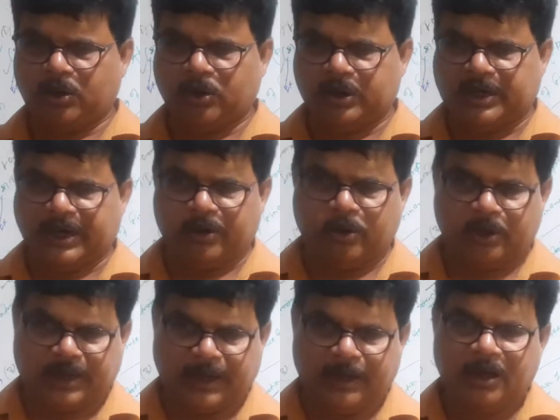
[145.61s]

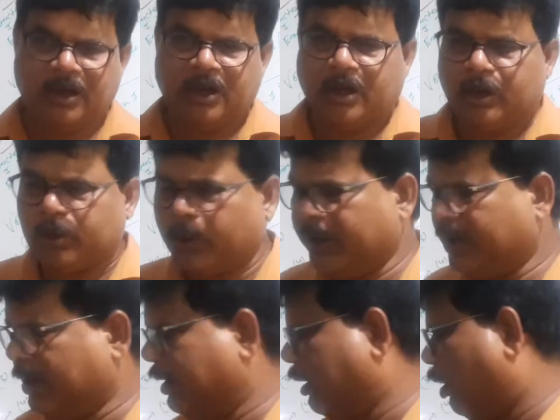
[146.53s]
Okay? So
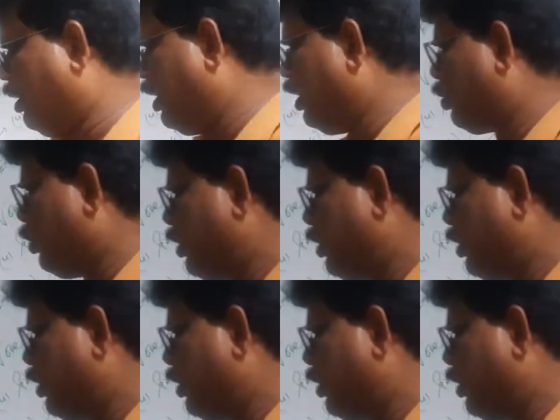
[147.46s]
in order to